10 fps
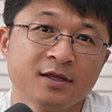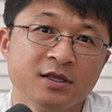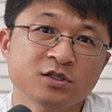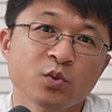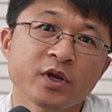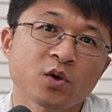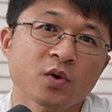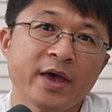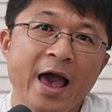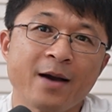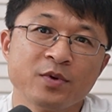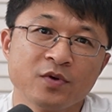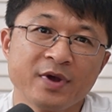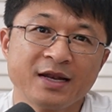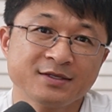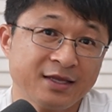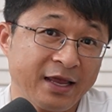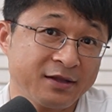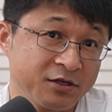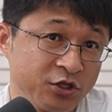This video will help you
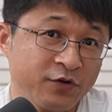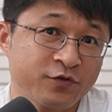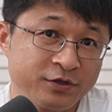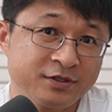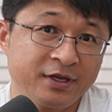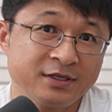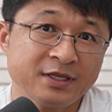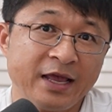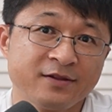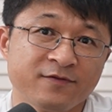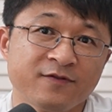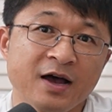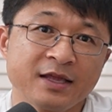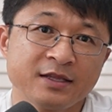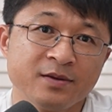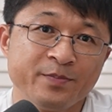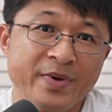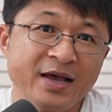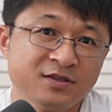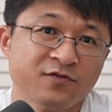understand the differences and find the
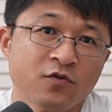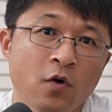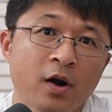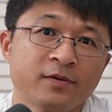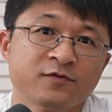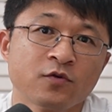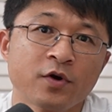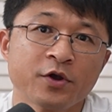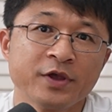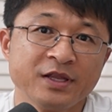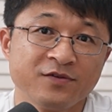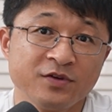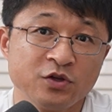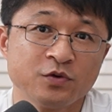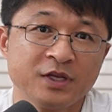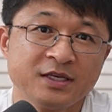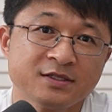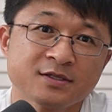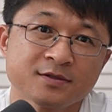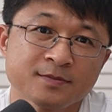best form for your individual
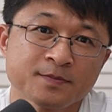needs.